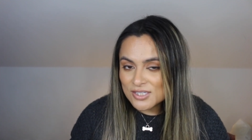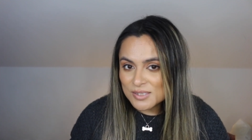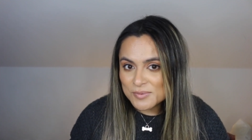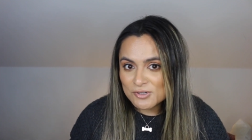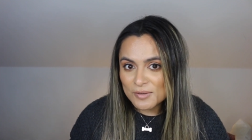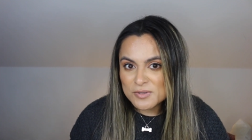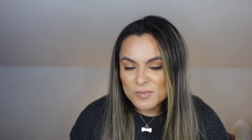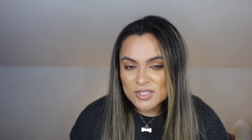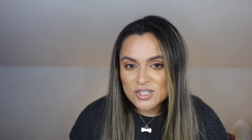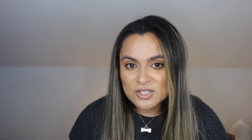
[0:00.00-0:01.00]
to subscribe to
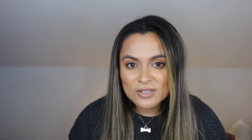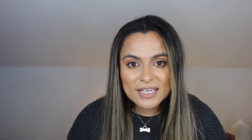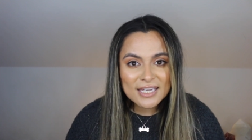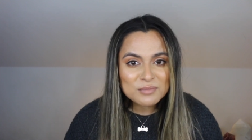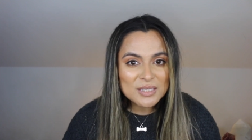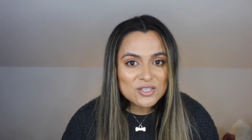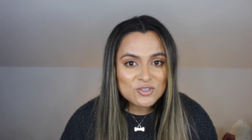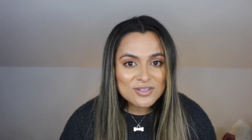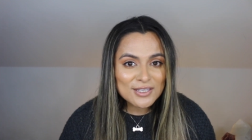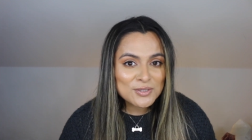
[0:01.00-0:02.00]
my channel and make
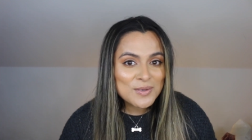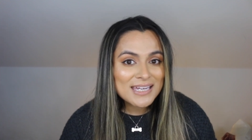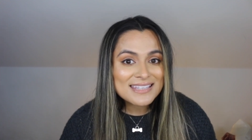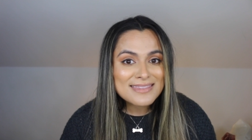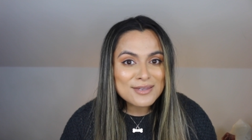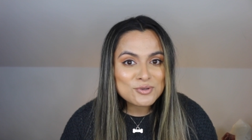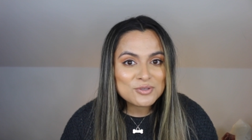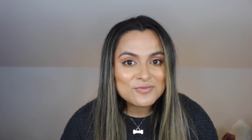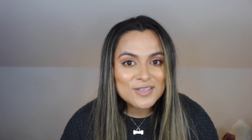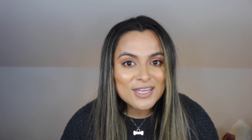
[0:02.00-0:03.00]
sure that you hit that
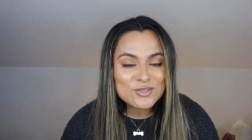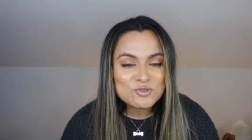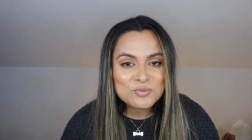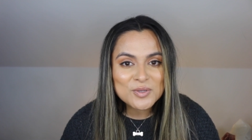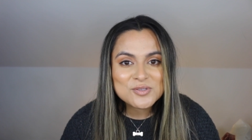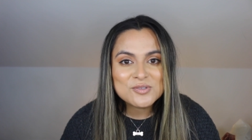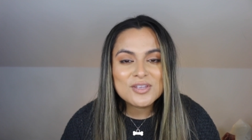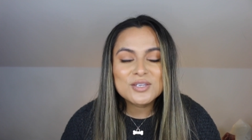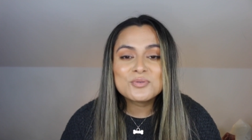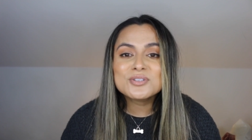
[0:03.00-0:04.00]
notification bell so
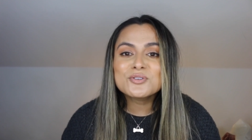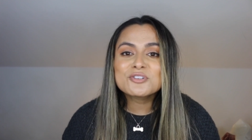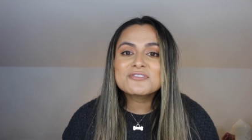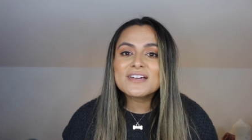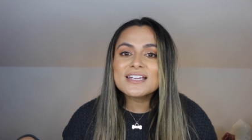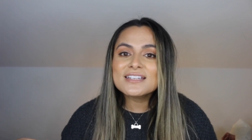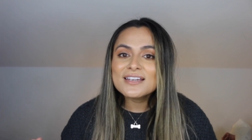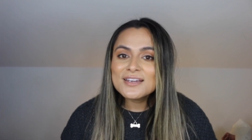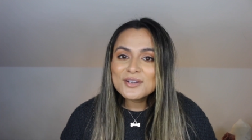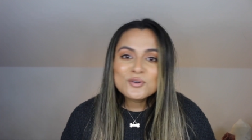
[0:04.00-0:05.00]
that you are notified
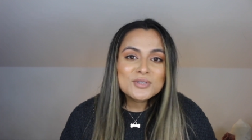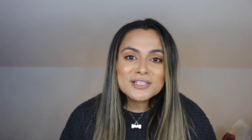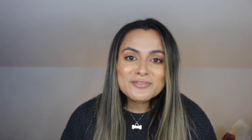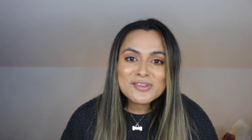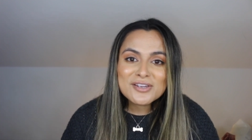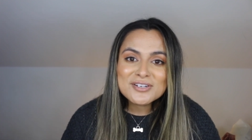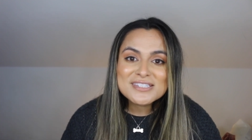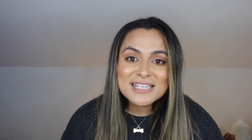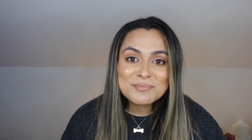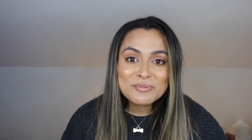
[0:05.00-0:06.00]
whenever there
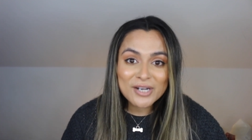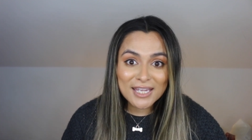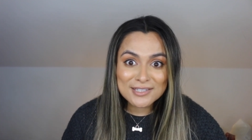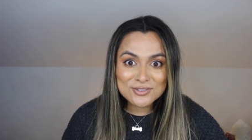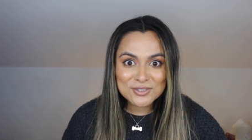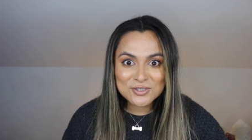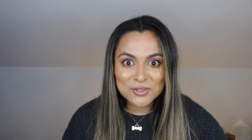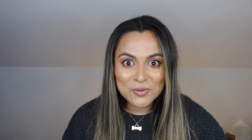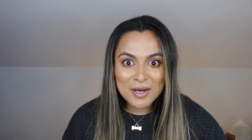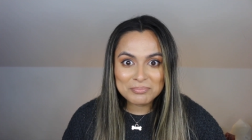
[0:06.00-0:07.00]
is a brand
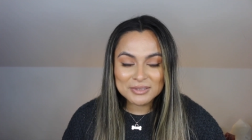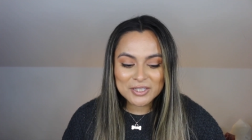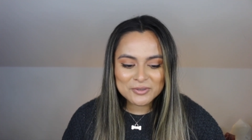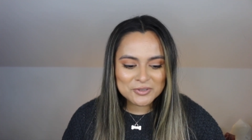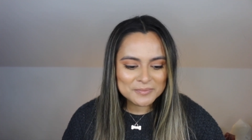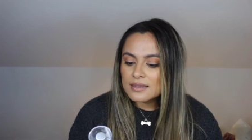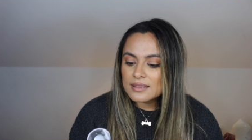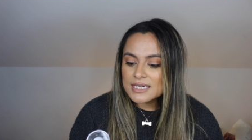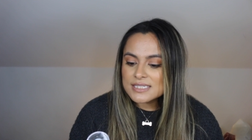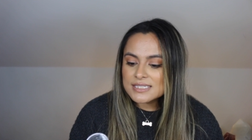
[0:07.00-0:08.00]
new upload.
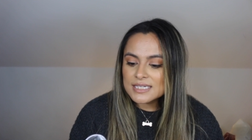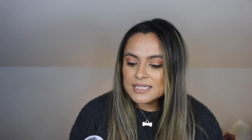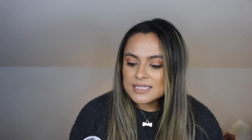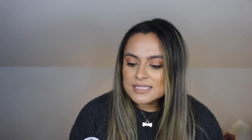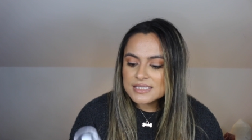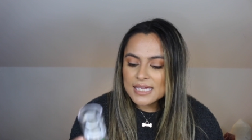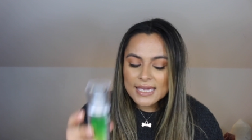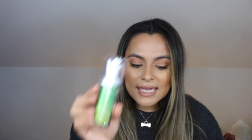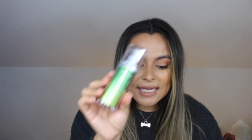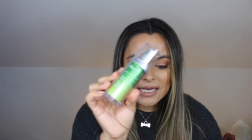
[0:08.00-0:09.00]
This is
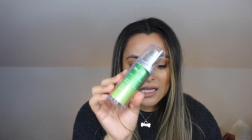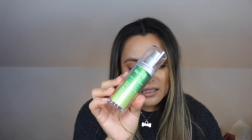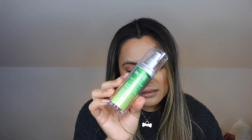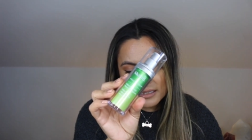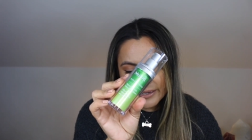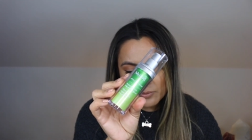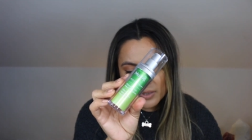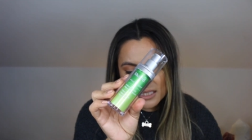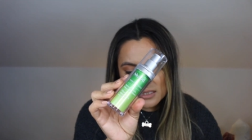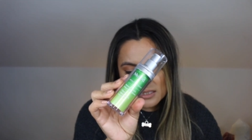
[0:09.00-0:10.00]
a
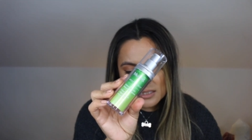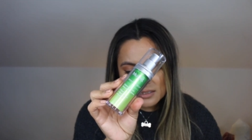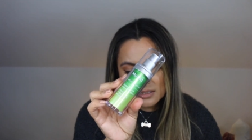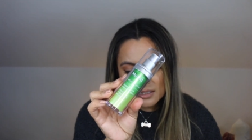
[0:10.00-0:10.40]
lightweight